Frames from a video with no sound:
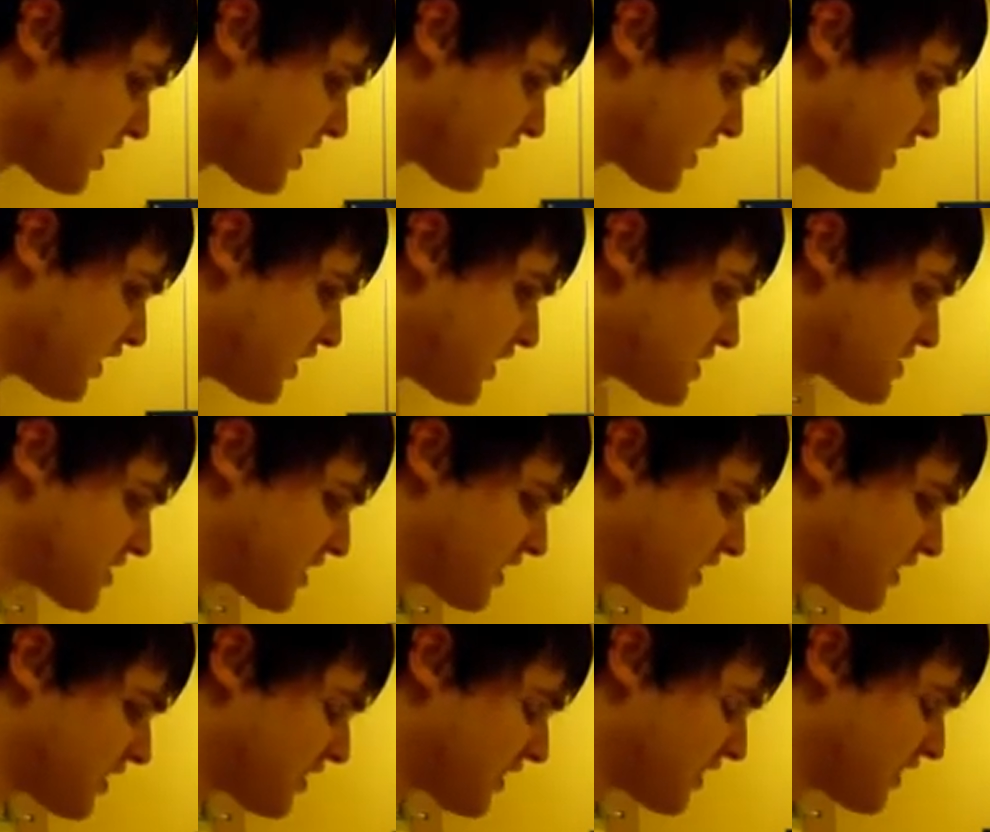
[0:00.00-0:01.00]
it
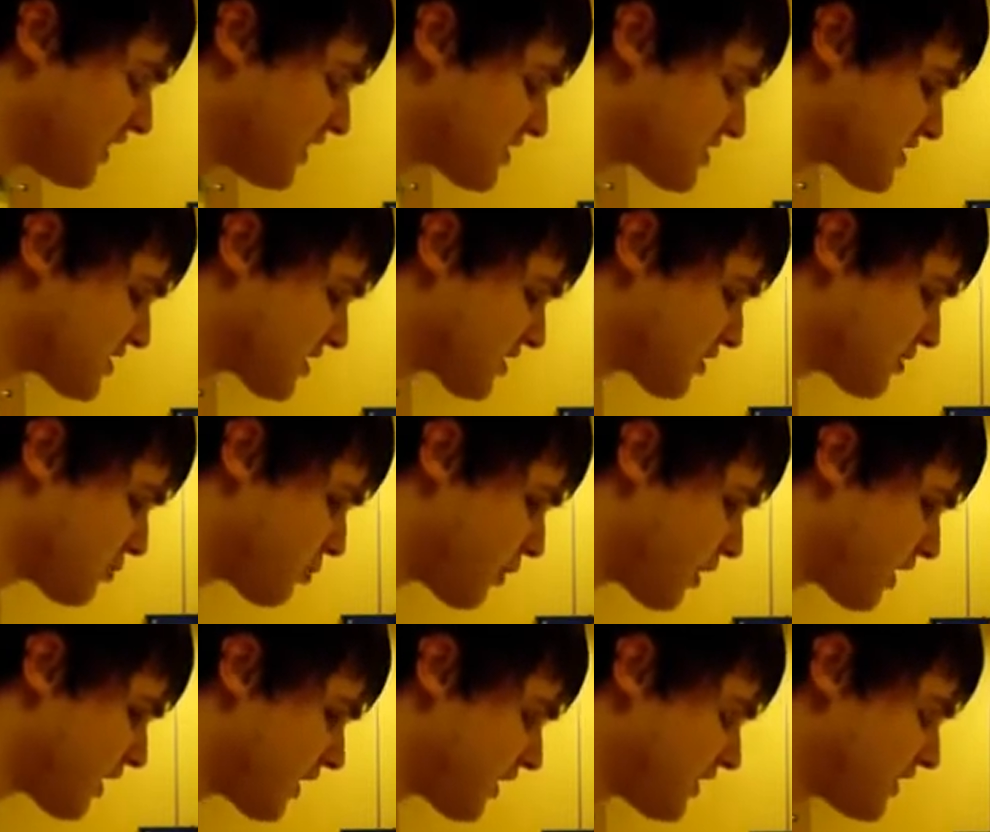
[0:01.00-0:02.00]
is
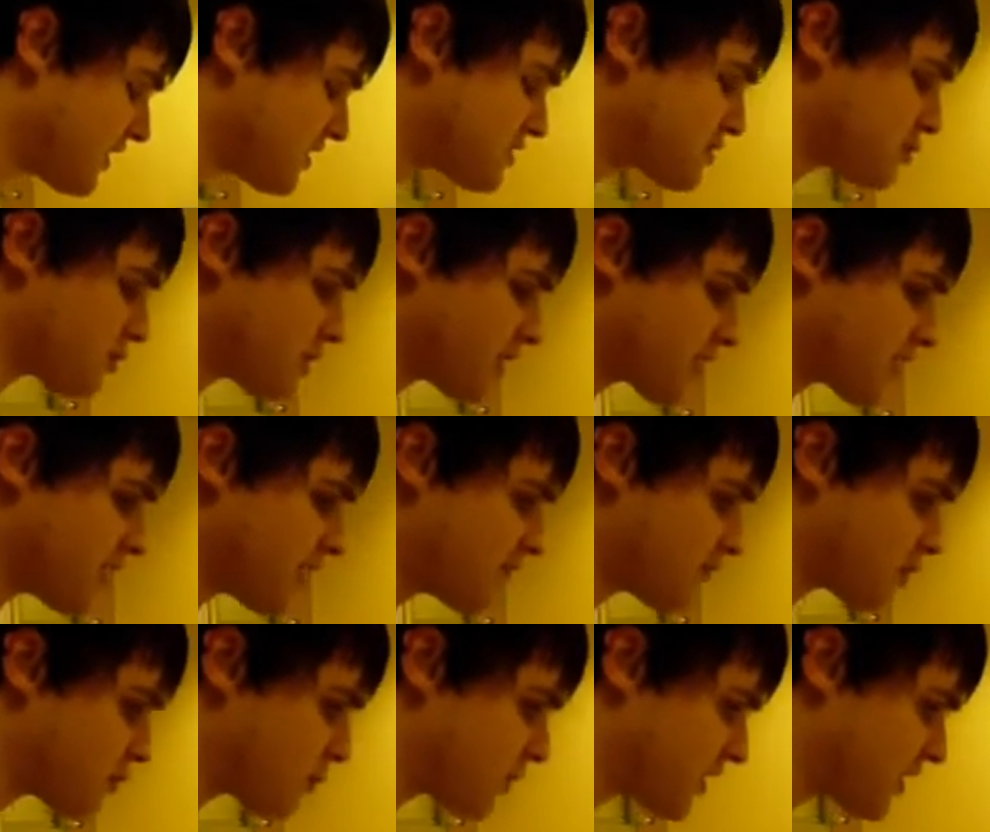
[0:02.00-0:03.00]
quite
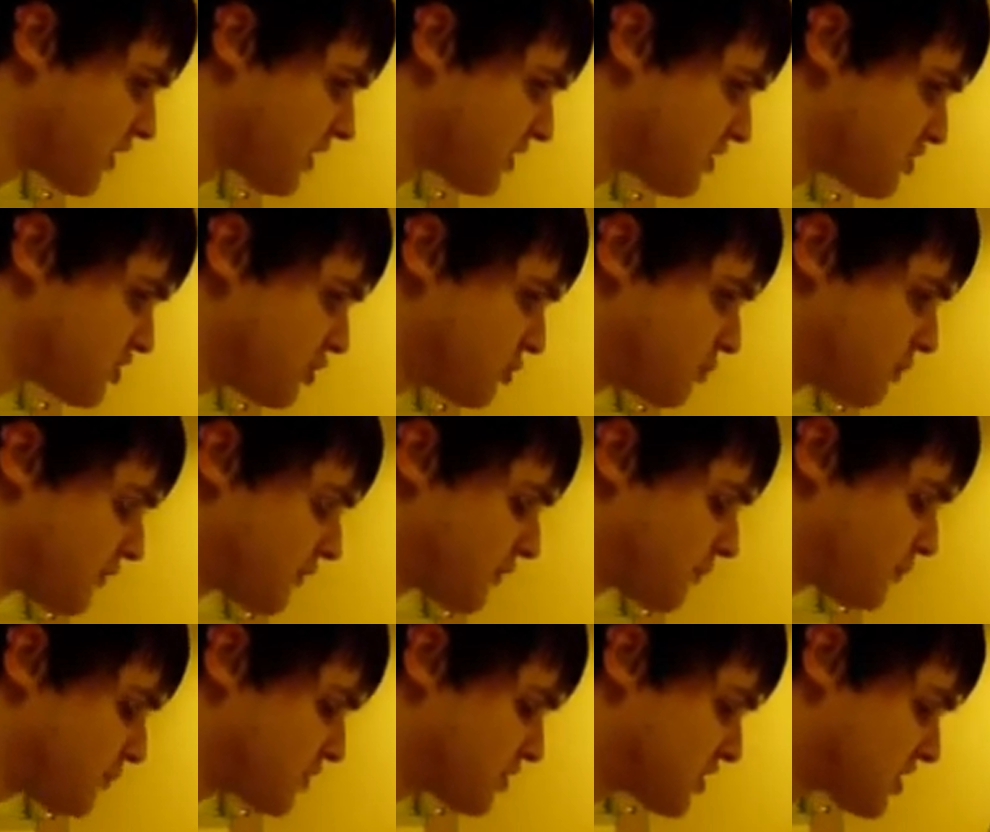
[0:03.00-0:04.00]
clever what you can do with them,